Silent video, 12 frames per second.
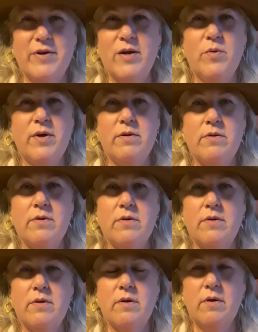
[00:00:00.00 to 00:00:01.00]
and I went,
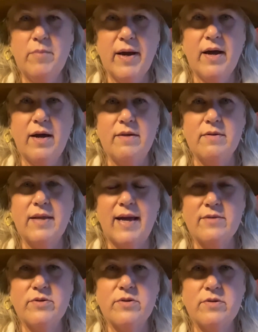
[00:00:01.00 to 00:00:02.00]
oh my God,
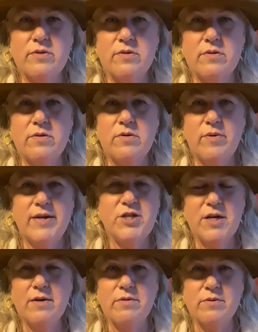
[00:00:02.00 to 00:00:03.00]
that's who I
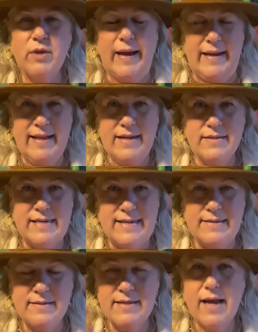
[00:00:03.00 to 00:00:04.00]
channeled. Like, that's
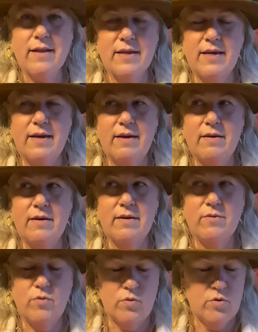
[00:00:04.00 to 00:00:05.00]
exactly
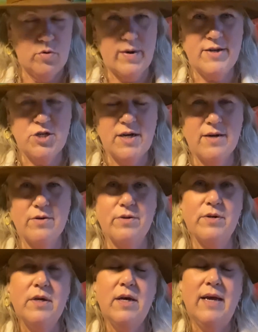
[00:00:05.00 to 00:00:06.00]
who I
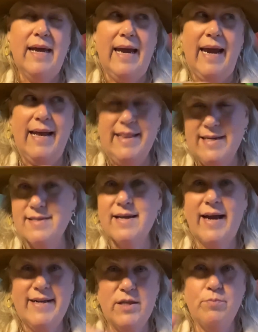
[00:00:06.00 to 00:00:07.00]
channeled. And this
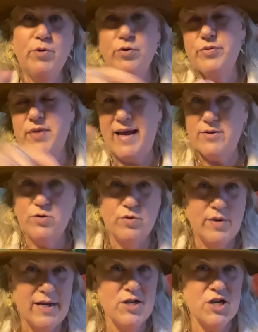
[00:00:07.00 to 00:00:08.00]
guy in the booth, that's who
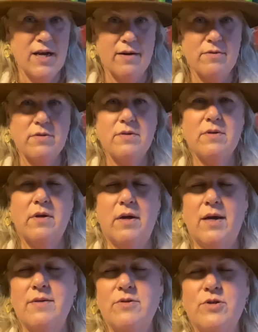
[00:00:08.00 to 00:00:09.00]
he channels.
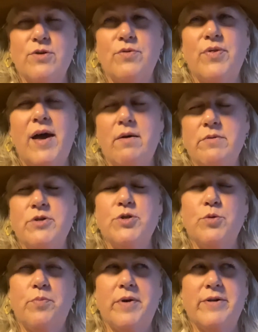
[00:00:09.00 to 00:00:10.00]
And so that was
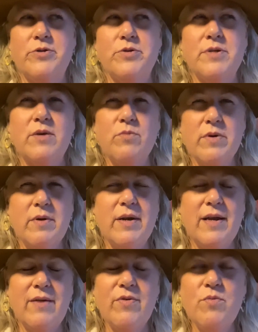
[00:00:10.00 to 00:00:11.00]
super interesting. And
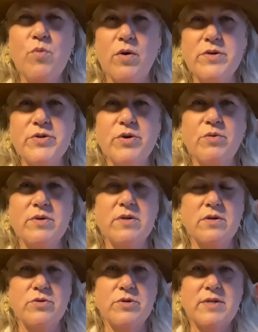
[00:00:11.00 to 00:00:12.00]
even more so was
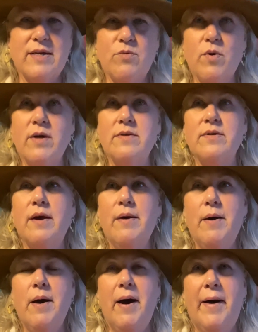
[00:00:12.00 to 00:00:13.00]
interesting was
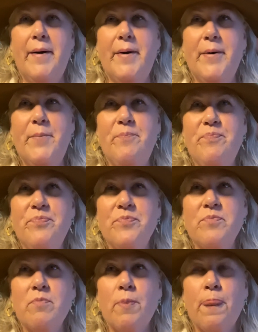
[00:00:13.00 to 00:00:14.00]
um,
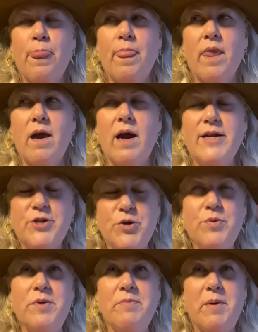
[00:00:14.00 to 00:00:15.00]
I do
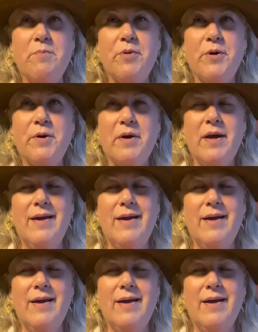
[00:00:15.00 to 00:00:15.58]
remember